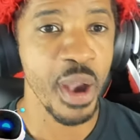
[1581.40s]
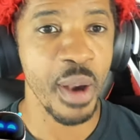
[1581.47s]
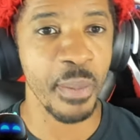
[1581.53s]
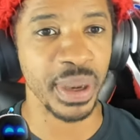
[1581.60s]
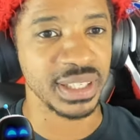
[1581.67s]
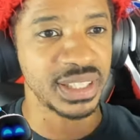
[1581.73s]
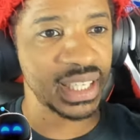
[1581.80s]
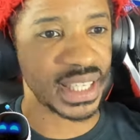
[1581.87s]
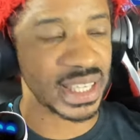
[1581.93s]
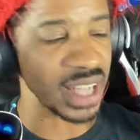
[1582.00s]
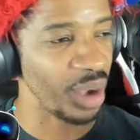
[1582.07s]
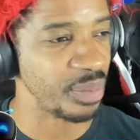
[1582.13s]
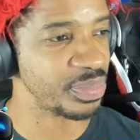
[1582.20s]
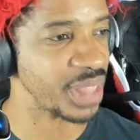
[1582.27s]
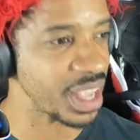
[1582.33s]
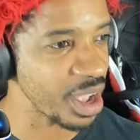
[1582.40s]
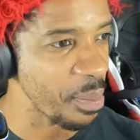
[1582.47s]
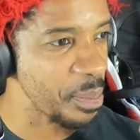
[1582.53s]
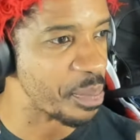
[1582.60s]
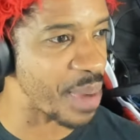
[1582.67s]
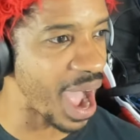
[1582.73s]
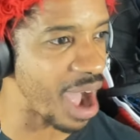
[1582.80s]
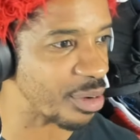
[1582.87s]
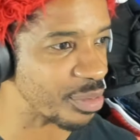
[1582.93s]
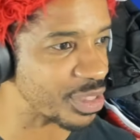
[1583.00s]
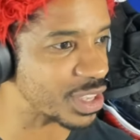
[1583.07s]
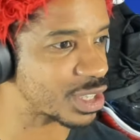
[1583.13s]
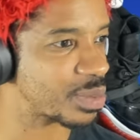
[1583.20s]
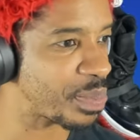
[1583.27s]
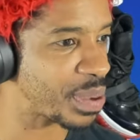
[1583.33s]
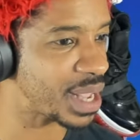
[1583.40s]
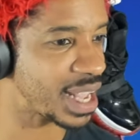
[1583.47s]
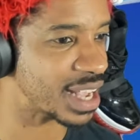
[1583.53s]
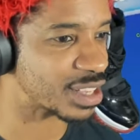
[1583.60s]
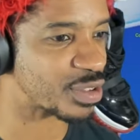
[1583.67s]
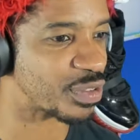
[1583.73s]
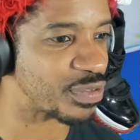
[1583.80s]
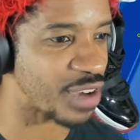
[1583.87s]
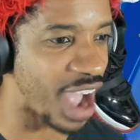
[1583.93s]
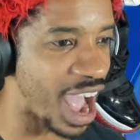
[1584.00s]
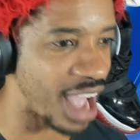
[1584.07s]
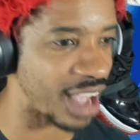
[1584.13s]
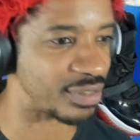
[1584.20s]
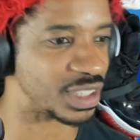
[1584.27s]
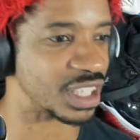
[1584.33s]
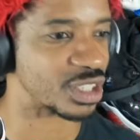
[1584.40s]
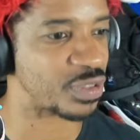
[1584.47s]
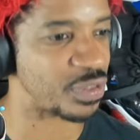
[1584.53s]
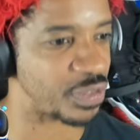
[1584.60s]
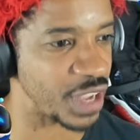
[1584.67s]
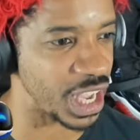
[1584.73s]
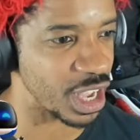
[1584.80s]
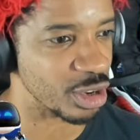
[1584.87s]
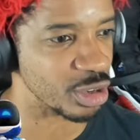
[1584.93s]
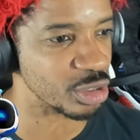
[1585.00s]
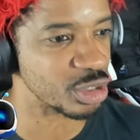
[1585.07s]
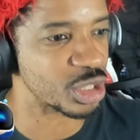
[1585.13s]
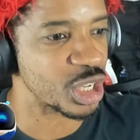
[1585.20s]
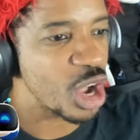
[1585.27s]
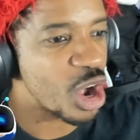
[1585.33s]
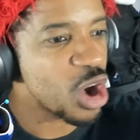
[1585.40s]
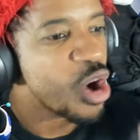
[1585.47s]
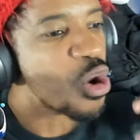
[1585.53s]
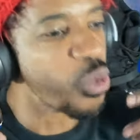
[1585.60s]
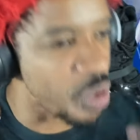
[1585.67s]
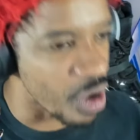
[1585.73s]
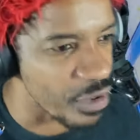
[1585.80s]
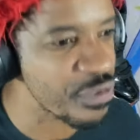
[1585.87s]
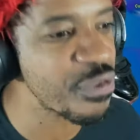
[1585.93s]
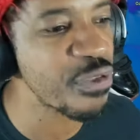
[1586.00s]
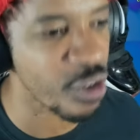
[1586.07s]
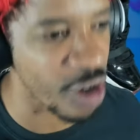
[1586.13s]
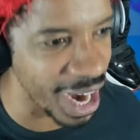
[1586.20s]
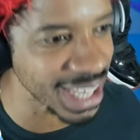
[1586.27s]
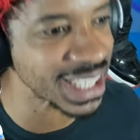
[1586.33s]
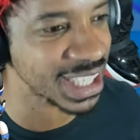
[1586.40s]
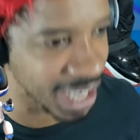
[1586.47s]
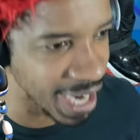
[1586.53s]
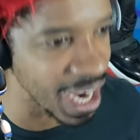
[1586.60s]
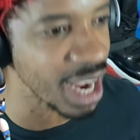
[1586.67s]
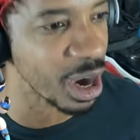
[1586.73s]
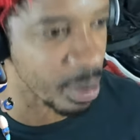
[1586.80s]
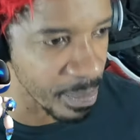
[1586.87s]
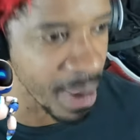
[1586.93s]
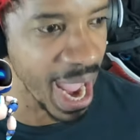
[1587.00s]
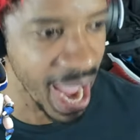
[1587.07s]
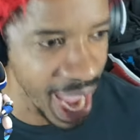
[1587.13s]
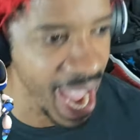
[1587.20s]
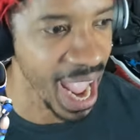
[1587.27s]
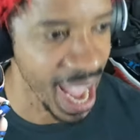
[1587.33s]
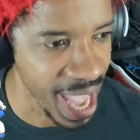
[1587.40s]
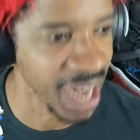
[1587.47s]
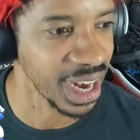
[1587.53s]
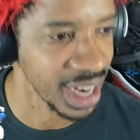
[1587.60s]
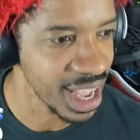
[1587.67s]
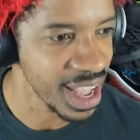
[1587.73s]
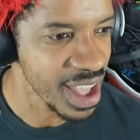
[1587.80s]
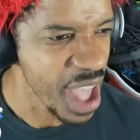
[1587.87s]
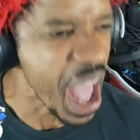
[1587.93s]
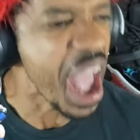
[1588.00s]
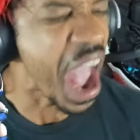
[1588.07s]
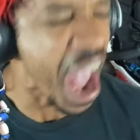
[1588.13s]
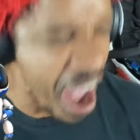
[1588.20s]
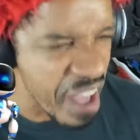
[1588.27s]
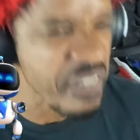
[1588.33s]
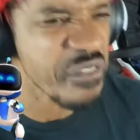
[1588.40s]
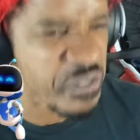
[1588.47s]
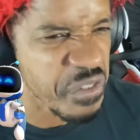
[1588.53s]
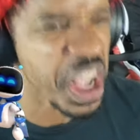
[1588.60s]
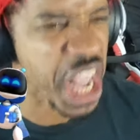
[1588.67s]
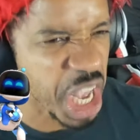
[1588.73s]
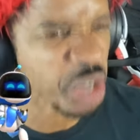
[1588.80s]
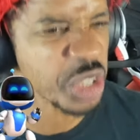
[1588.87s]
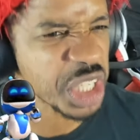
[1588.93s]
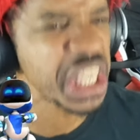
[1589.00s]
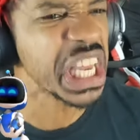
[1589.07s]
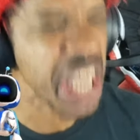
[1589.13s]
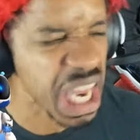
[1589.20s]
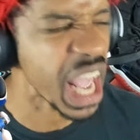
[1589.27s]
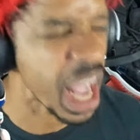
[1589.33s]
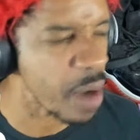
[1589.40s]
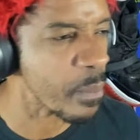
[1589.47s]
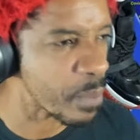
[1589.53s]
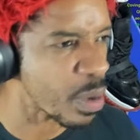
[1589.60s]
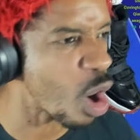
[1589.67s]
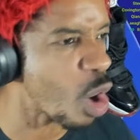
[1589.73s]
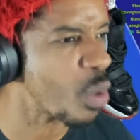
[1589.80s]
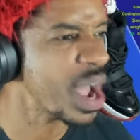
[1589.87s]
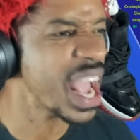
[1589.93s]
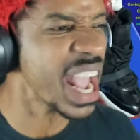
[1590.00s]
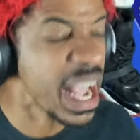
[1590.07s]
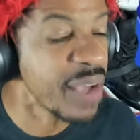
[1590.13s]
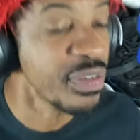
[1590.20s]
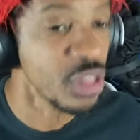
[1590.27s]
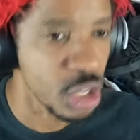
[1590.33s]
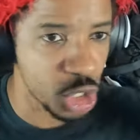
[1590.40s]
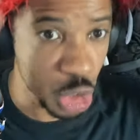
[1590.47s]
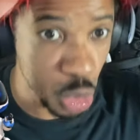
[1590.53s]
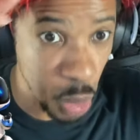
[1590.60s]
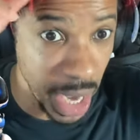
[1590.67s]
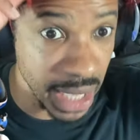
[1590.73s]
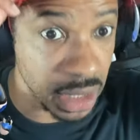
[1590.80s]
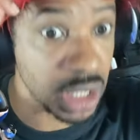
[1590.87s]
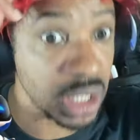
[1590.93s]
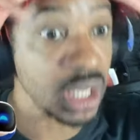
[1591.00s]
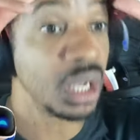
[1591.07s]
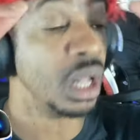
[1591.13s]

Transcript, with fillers: But something about this PS5 just feels refreshing, man. It feels lit, bro. Even the Switch.